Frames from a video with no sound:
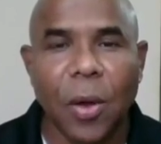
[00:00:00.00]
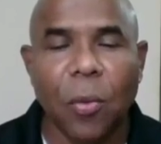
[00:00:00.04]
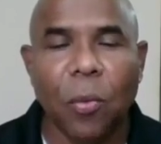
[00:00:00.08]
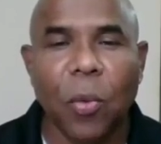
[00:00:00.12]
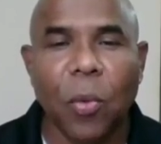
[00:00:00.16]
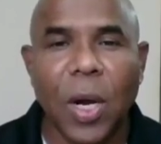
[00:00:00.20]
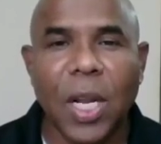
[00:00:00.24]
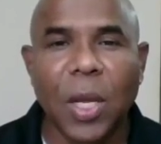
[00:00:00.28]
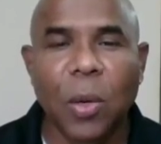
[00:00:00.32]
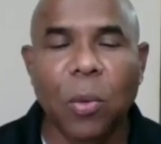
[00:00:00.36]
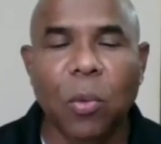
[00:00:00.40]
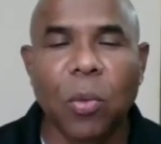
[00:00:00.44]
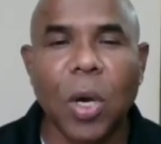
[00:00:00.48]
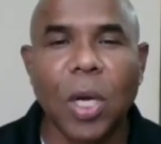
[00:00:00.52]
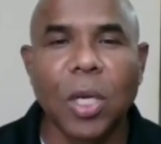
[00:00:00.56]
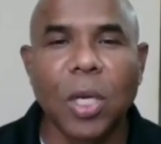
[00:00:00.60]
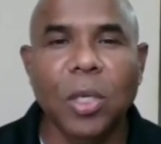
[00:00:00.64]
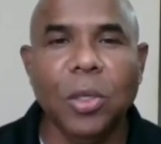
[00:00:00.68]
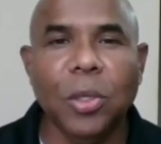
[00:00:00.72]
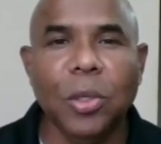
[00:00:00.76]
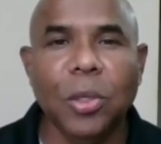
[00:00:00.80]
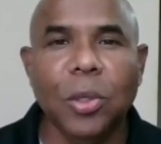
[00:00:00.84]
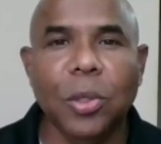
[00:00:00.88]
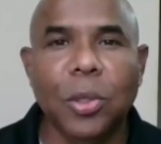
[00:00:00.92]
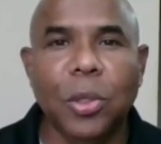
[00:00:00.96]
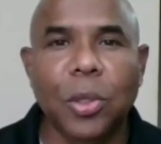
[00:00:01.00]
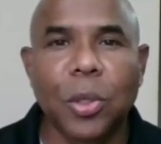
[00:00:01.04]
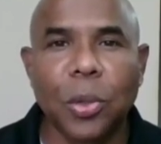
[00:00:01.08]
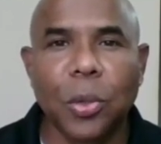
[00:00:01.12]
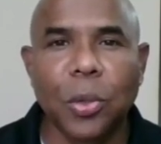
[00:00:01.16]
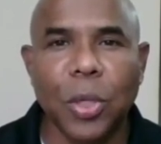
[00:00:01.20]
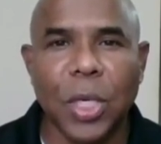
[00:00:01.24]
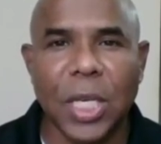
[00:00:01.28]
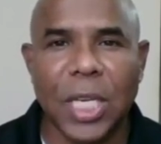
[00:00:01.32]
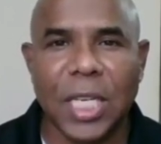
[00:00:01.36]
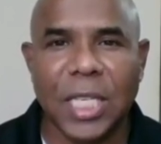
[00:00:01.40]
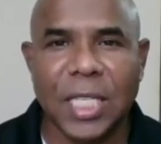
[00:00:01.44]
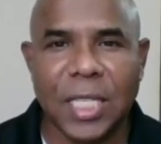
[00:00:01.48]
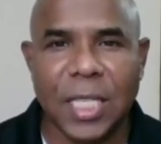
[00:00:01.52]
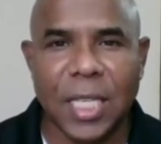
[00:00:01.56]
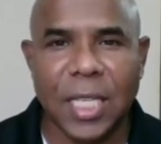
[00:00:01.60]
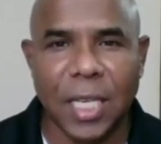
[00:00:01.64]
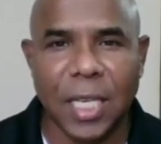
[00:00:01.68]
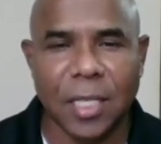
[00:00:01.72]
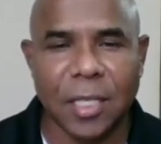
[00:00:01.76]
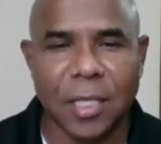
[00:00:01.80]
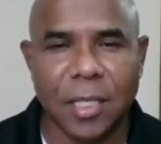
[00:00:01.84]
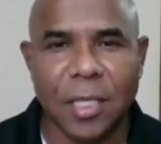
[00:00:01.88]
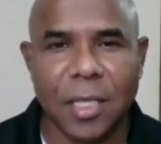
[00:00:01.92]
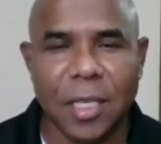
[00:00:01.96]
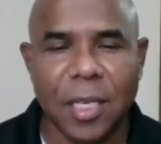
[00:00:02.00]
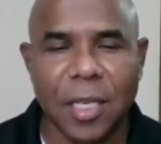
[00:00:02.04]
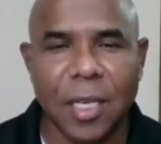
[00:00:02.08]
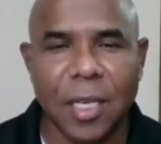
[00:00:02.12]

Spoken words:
What I want you to do is this: